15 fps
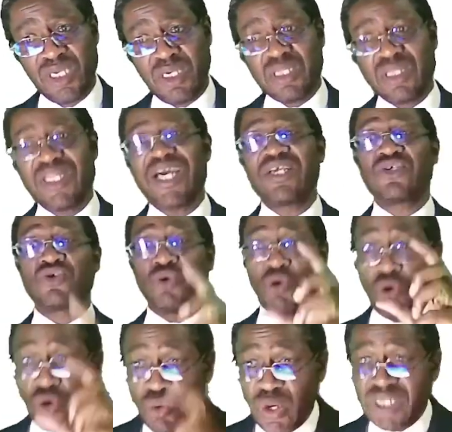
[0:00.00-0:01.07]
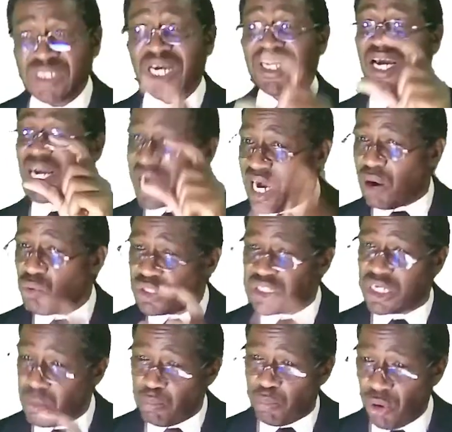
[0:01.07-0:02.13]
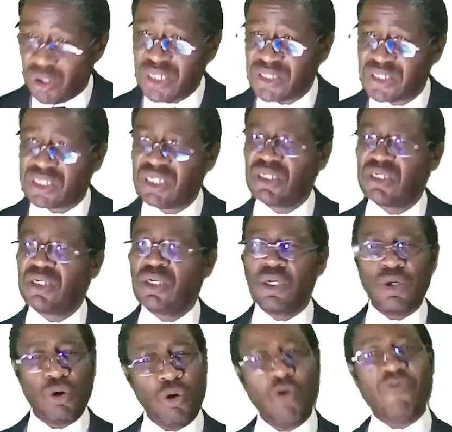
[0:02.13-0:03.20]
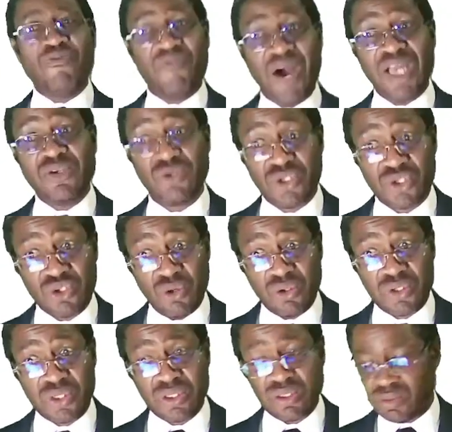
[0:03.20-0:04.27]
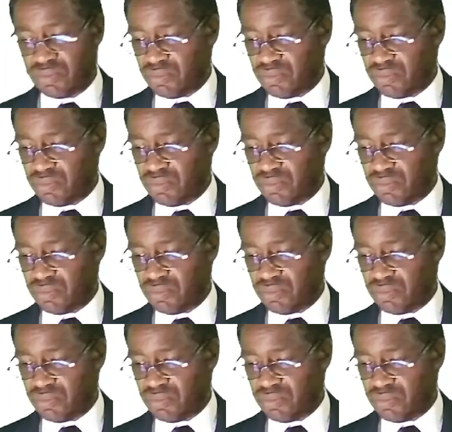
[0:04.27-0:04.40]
There is always an accounting policy of valuing stocks.